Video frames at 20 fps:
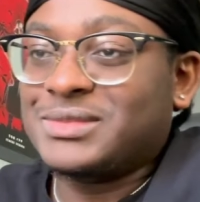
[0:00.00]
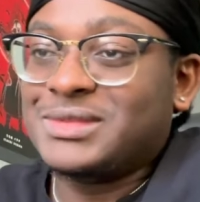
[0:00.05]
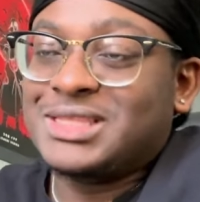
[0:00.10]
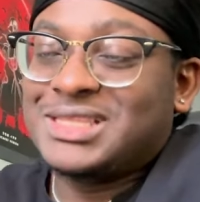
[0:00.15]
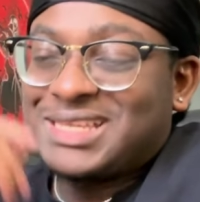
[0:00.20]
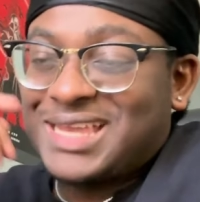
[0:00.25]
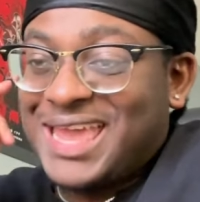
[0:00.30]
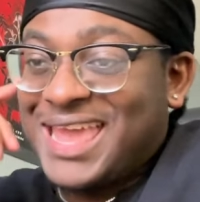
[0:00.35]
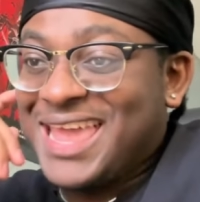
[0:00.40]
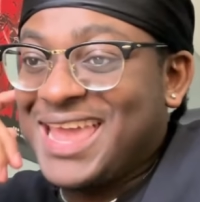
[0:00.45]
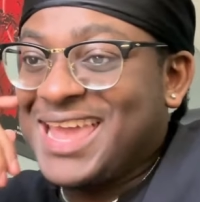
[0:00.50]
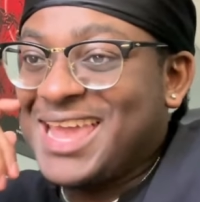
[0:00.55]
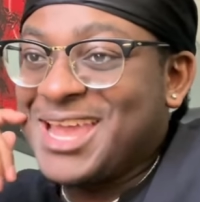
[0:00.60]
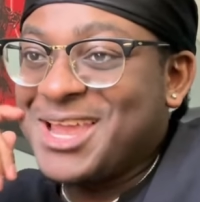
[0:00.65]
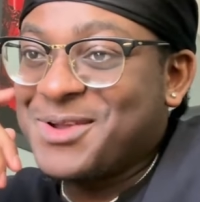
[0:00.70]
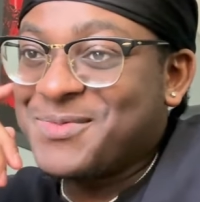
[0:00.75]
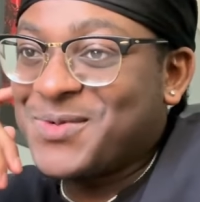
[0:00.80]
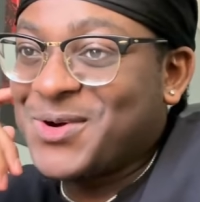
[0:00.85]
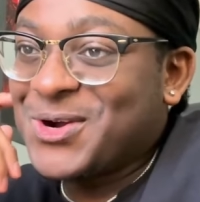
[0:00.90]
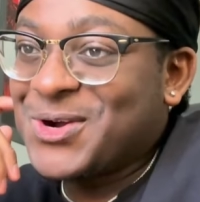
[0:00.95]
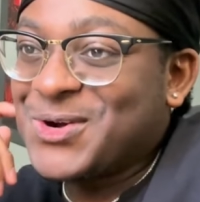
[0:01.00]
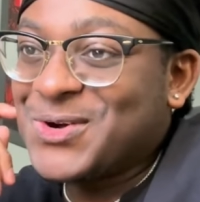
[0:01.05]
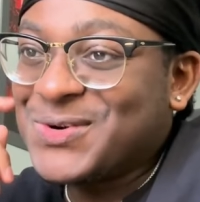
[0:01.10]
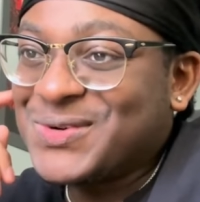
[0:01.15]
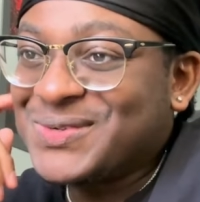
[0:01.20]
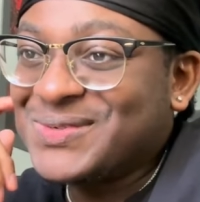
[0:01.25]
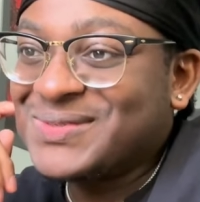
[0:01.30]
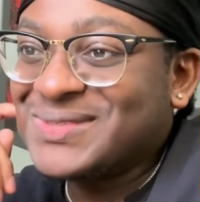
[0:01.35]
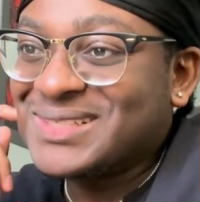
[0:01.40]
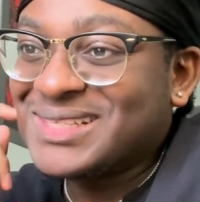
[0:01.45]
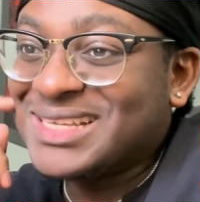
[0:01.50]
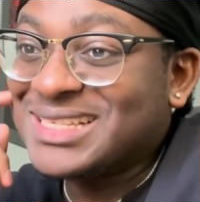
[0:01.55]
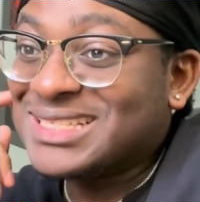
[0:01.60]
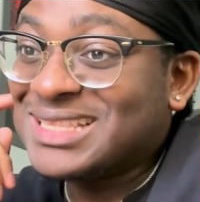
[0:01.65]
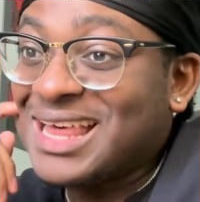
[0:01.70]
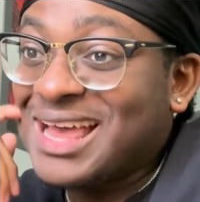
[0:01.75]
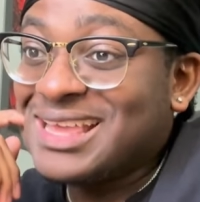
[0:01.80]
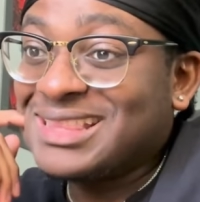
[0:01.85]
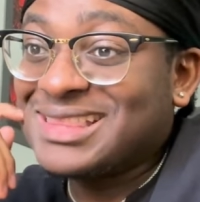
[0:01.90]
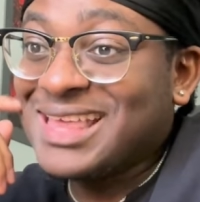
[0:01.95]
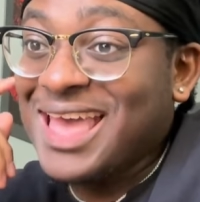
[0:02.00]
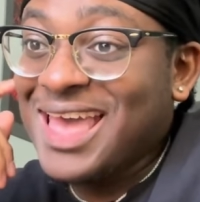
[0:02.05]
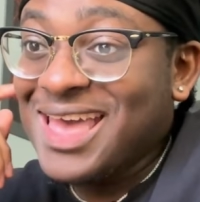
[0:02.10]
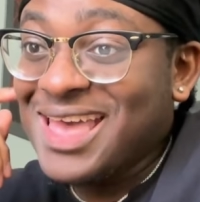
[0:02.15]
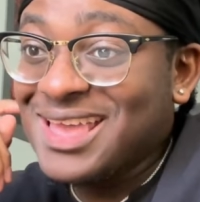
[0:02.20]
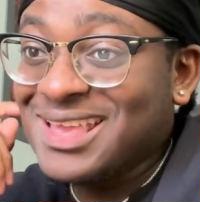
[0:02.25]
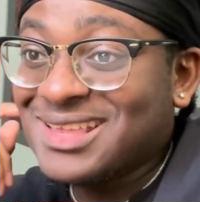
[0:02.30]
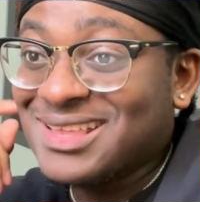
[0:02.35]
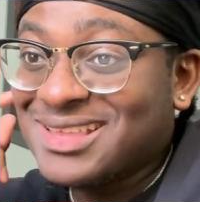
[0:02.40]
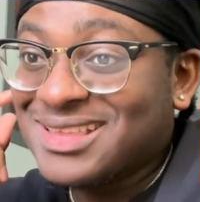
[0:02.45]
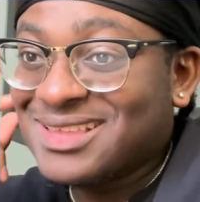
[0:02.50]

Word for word: Dang, bro. It's like that?